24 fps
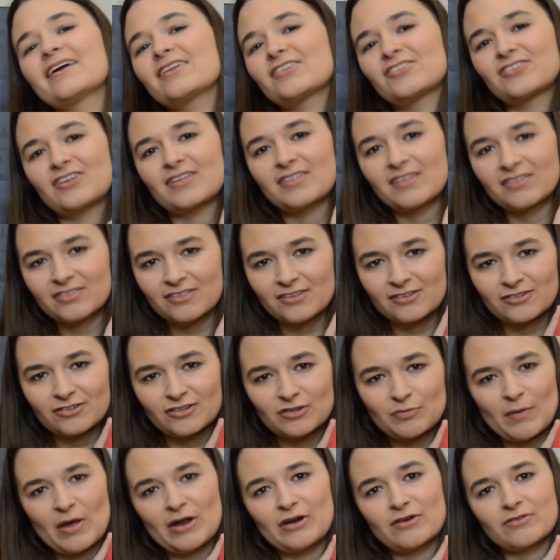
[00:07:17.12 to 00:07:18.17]
say that this
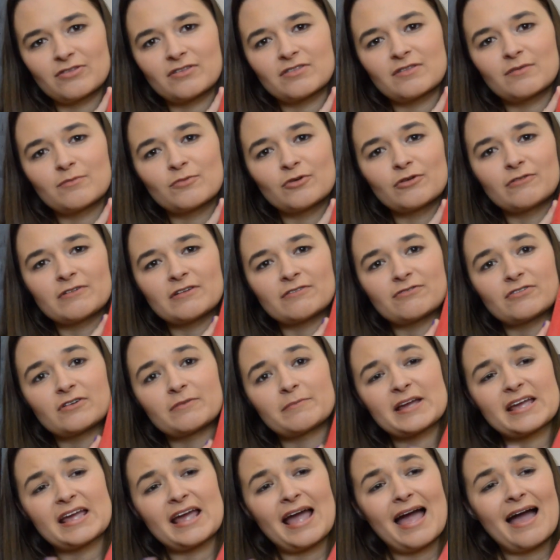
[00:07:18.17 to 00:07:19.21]
is better than the movie for
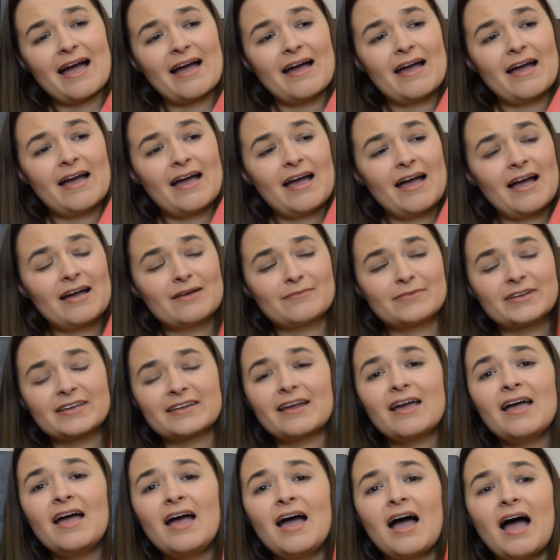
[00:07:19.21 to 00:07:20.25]
me. I
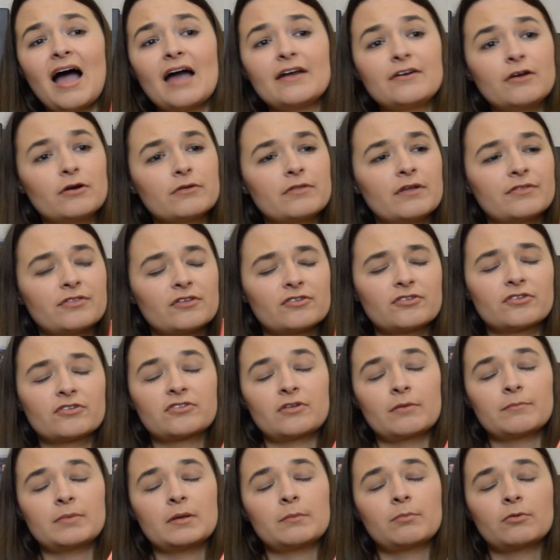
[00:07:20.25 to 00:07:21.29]
mean, I know that this is
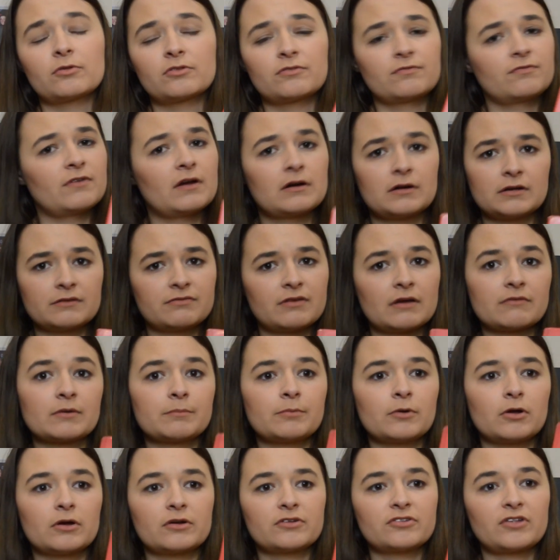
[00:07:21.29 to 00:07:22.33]
some people's very
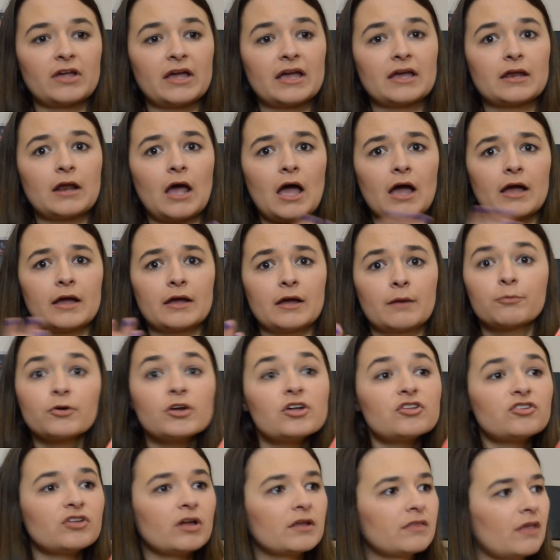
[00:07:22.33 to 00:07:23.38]
favorite books, and I
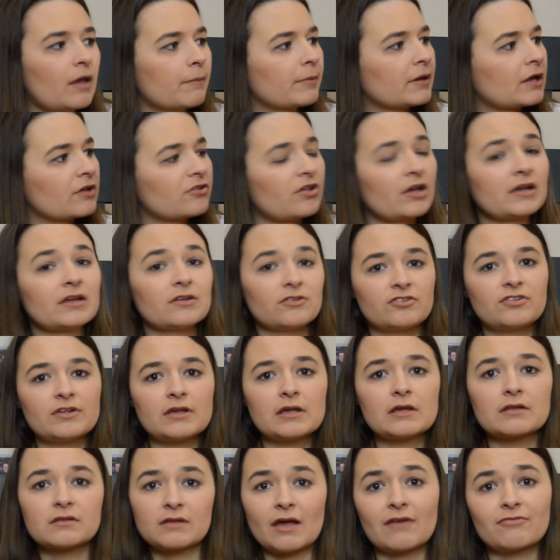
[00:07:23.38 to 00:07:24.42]
appreciate that because I can
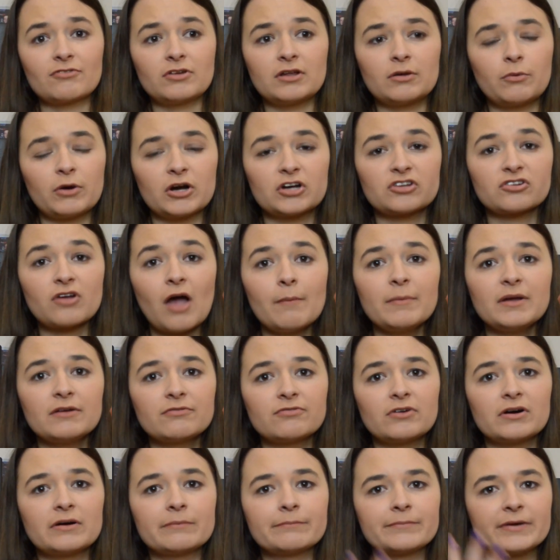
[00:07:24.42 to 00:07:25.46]
see definitely where it's coming
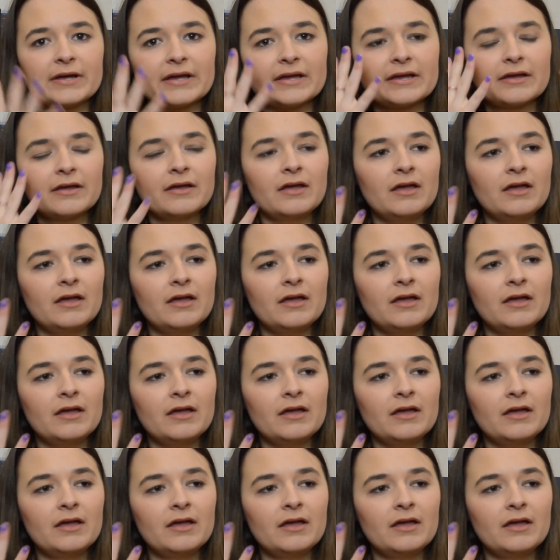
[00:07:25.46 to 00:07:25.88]
from, but